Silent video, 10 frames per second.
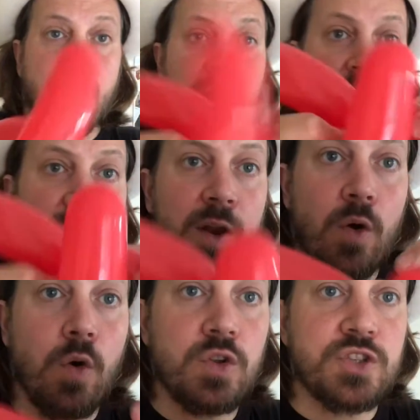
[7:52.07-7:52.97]
and then
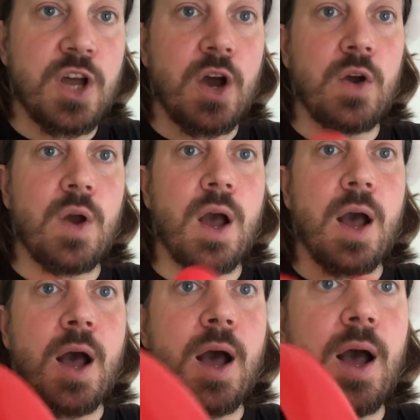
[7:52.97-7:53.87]
also
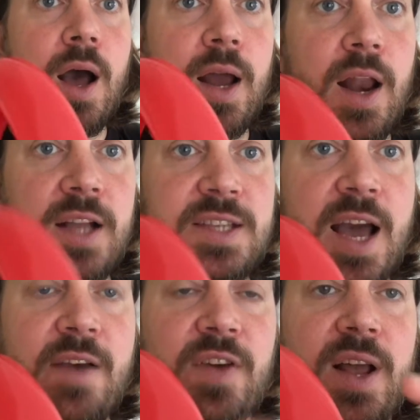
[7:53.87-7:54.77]
I'd like to
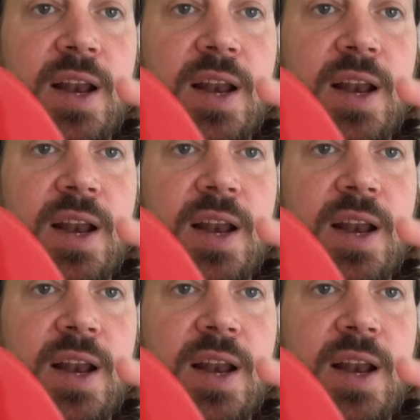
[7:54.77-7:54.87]
have a